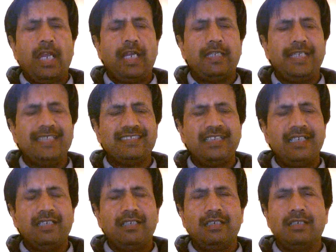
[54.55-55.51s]
And the
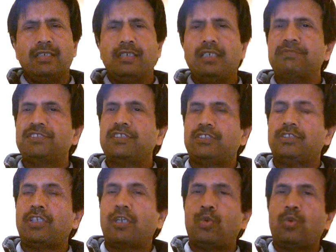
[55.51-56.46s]
inside uh,
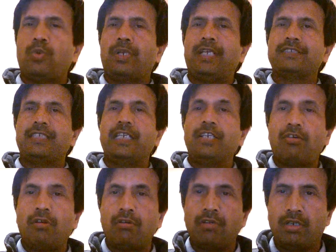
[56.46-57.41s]
abscesses are known as
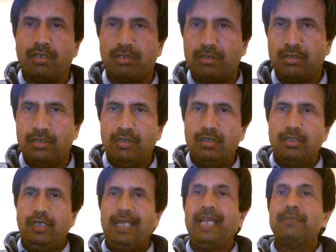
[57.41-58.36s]
internal
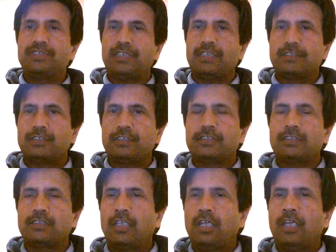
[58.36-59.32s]

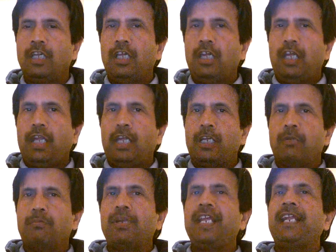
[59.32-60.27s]
abscesses, and
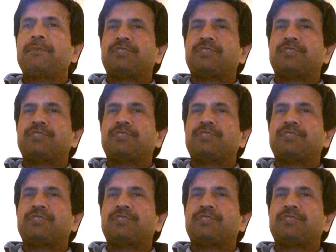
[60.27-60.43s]
brain